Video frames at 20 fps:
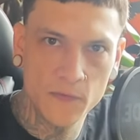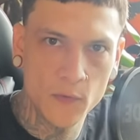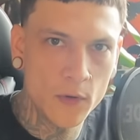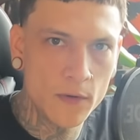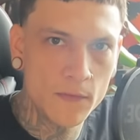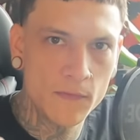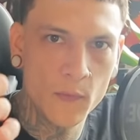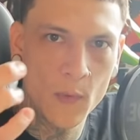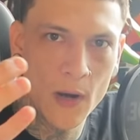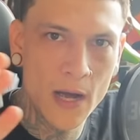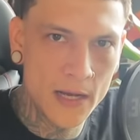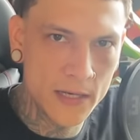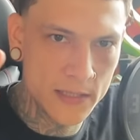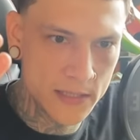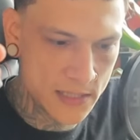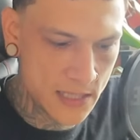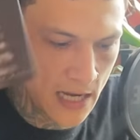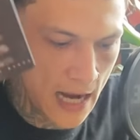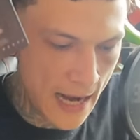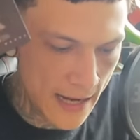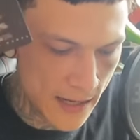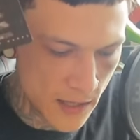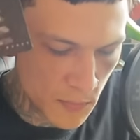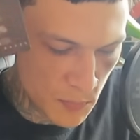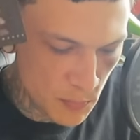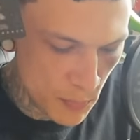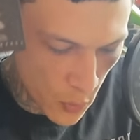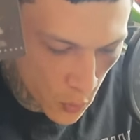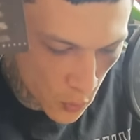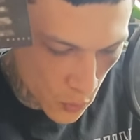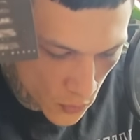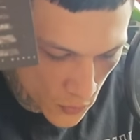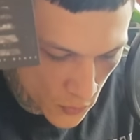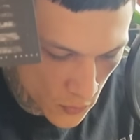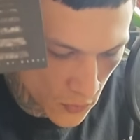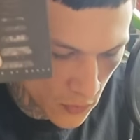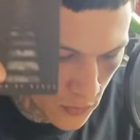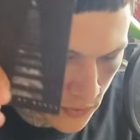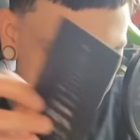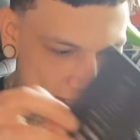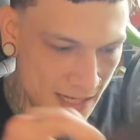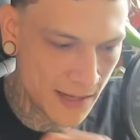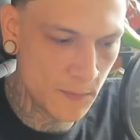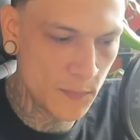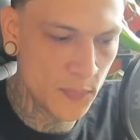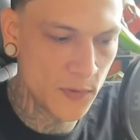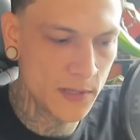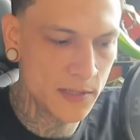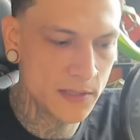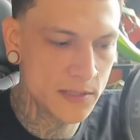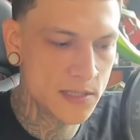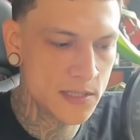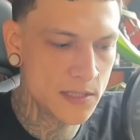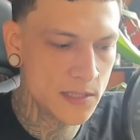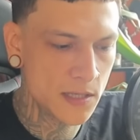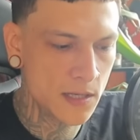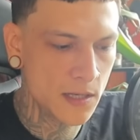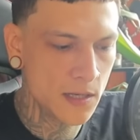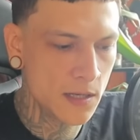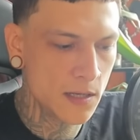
4 of Wands and a portal. Temperance.